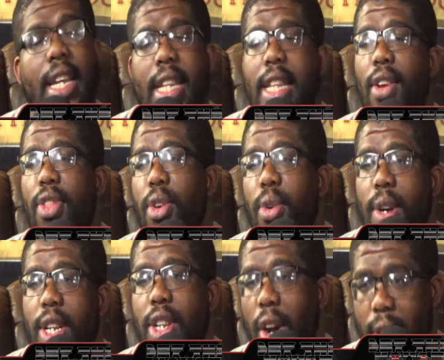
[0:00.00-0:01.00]
they're
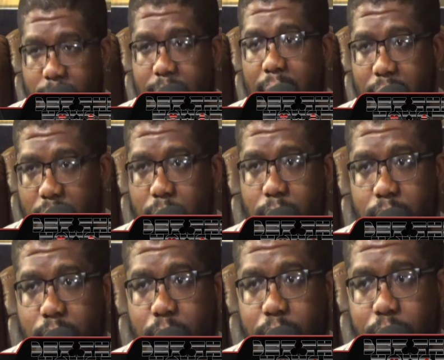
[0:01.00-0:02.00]
throwing darts at you.
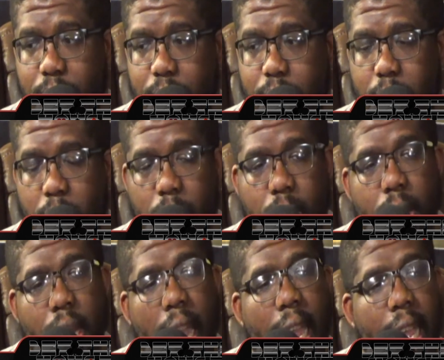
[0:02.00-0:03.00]

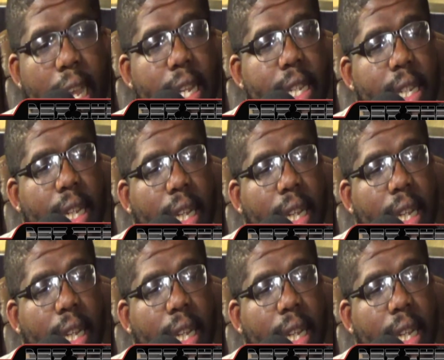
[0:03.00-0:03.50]
And